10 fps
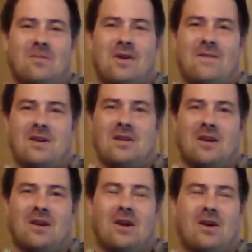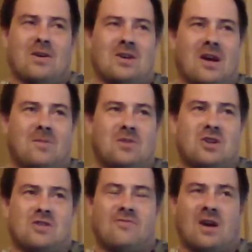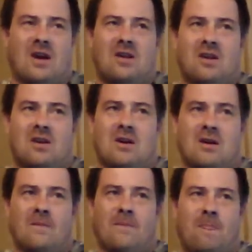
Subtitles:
I'm having a hard time is just finding uh,